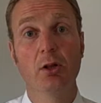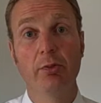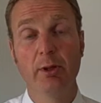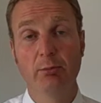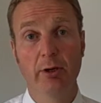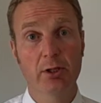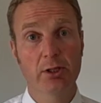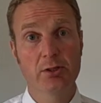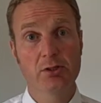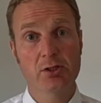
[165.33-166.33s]
The
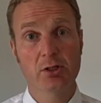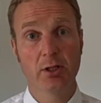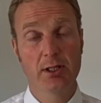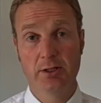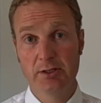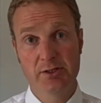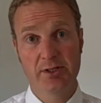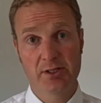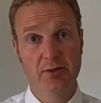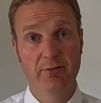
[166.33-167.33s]
Americans in
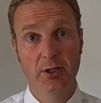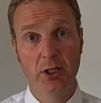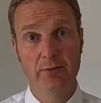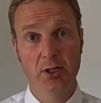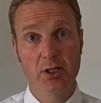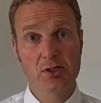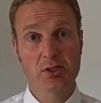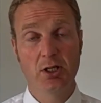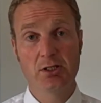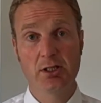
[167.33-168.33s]
1965
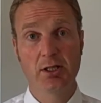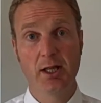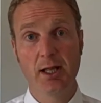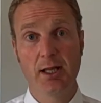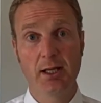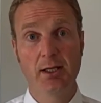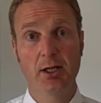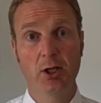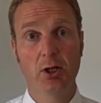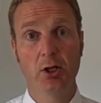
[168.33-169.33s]
started an
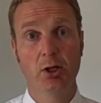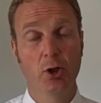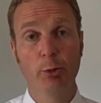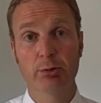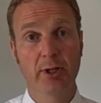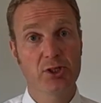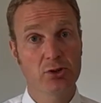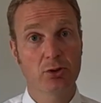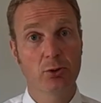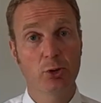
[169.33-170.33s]
operation
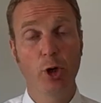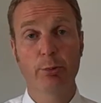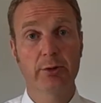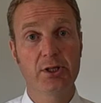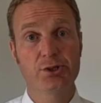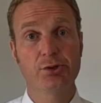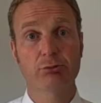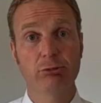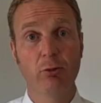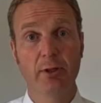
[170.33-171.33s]
called Operation
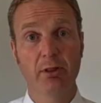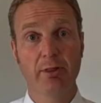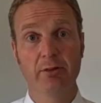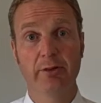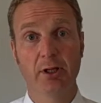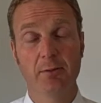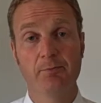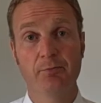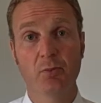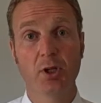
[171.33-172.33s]
Rolling Thunder.
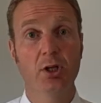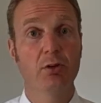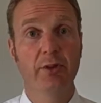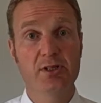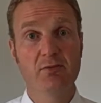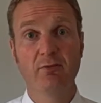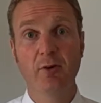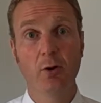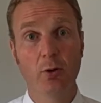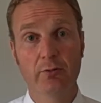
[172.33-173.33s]
This
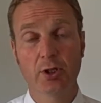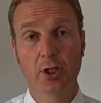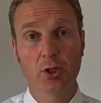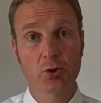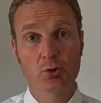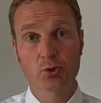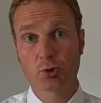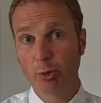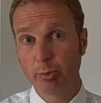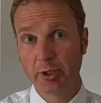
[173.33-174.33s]
involved
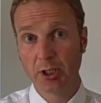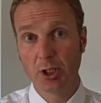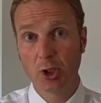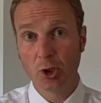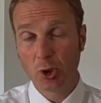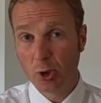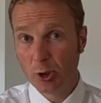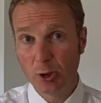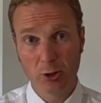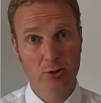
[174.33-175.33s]
dropping
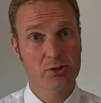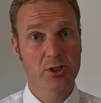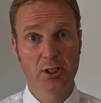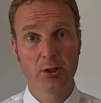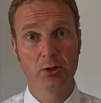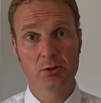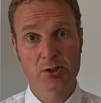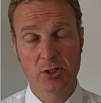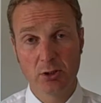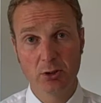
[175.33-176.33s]
lots and lots
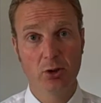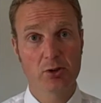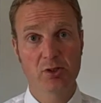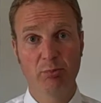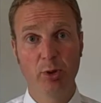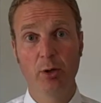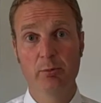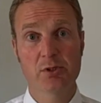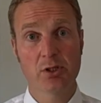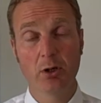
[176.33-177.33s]
and lots of
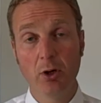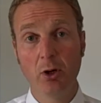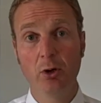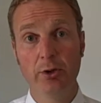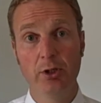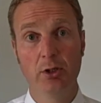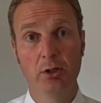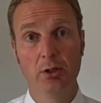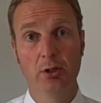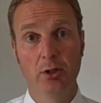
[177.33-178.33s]
bombs on
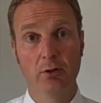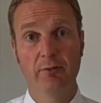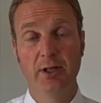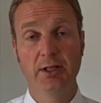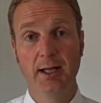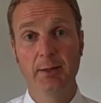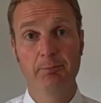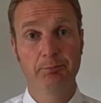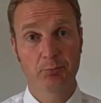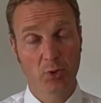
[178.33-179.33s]
Vietnam
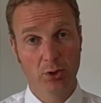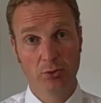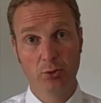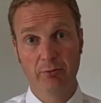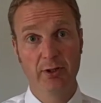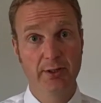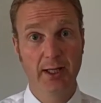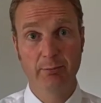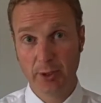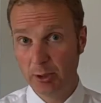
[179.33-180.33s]
and North
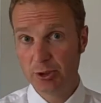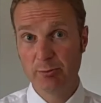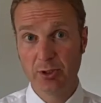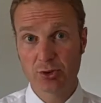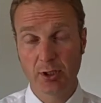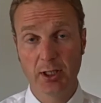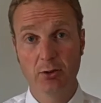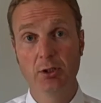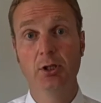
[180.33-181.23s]
Vietnam, Ho Chi Minh Trail,